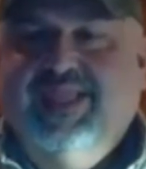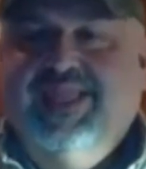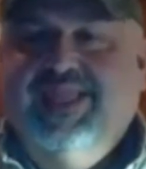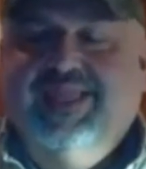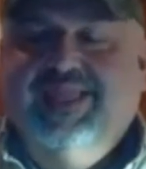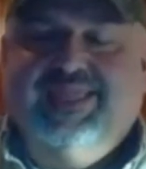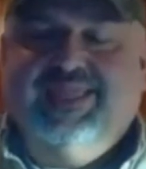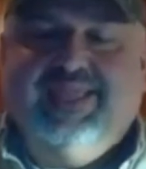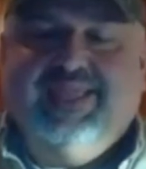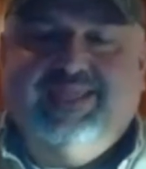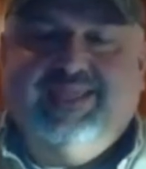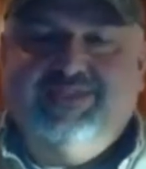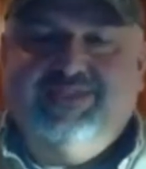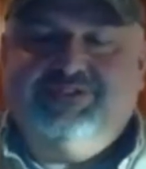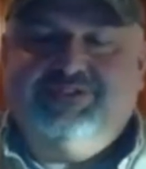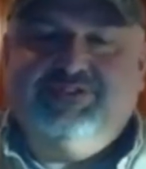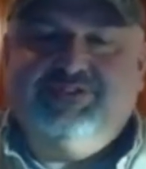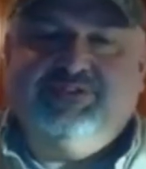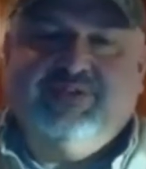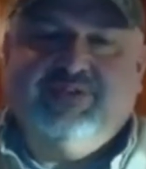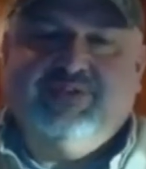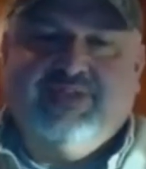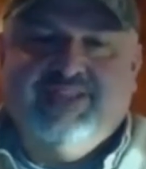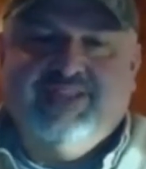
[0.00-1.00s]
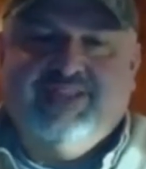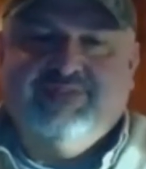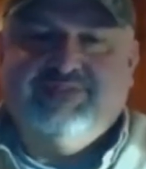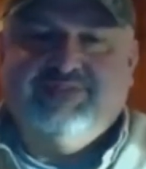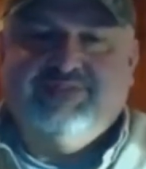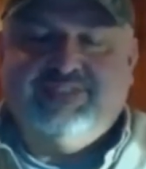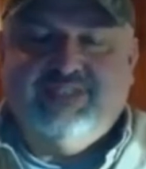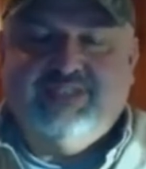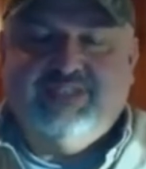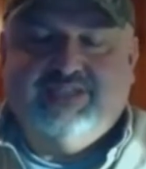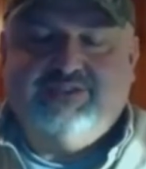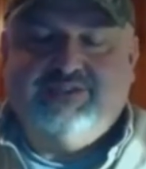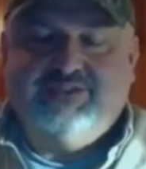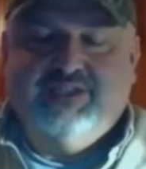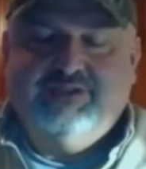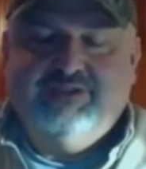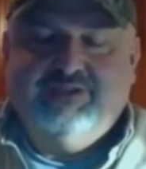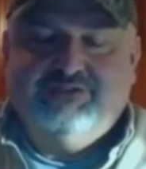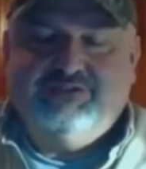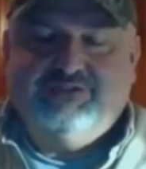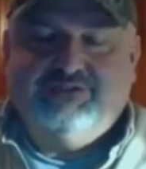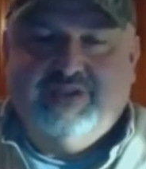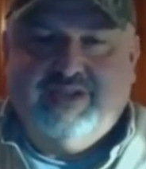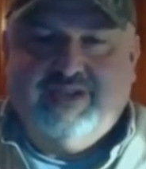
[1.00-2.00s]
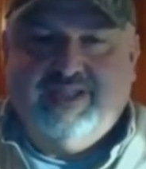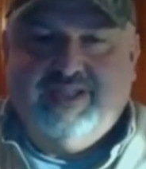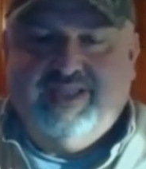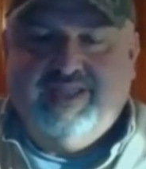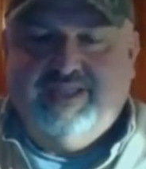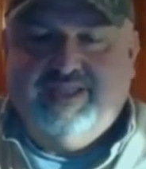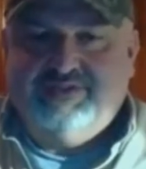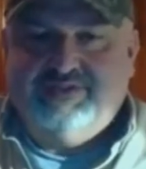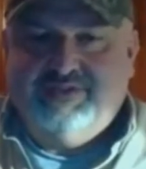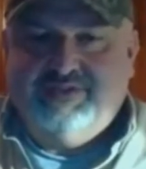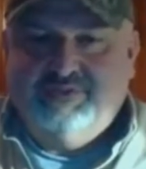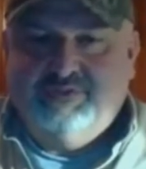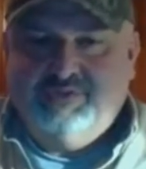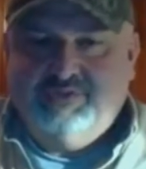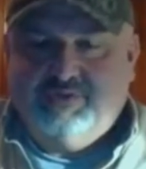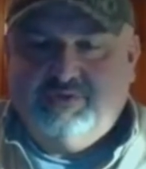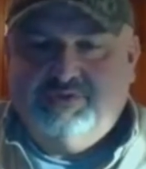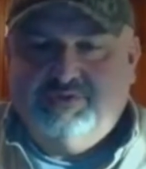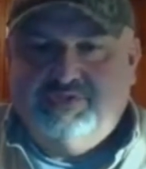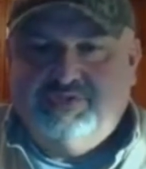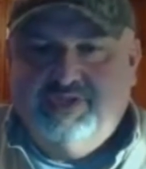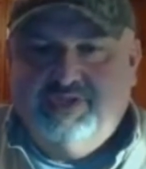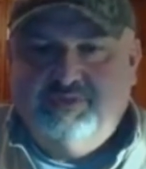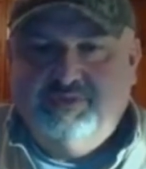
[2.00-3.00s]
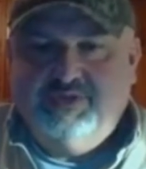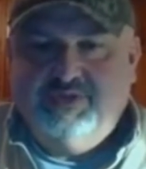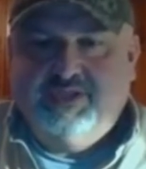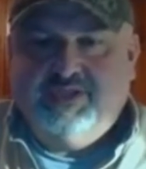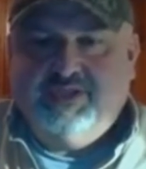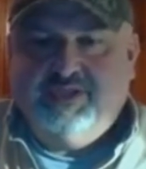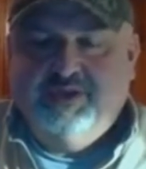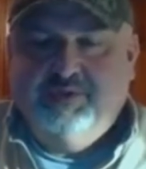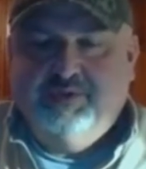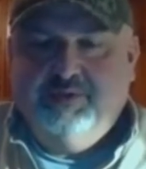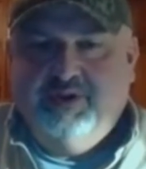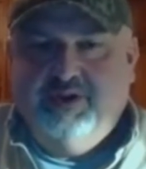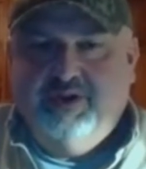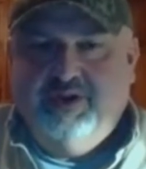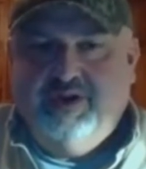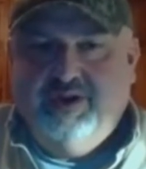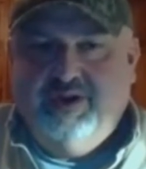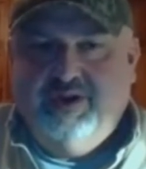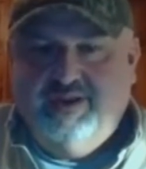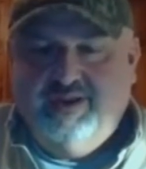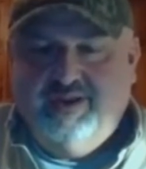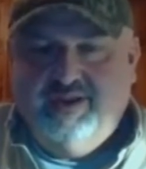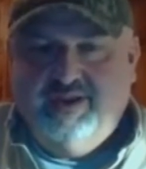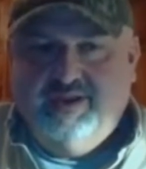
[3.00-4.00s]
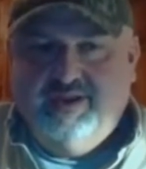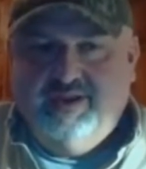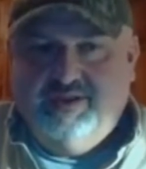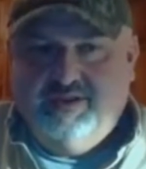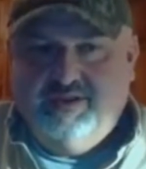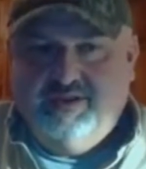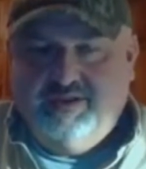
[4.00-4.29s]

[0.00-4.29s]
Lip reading: Yeah, I used to try to have some sort of subject coming there, and then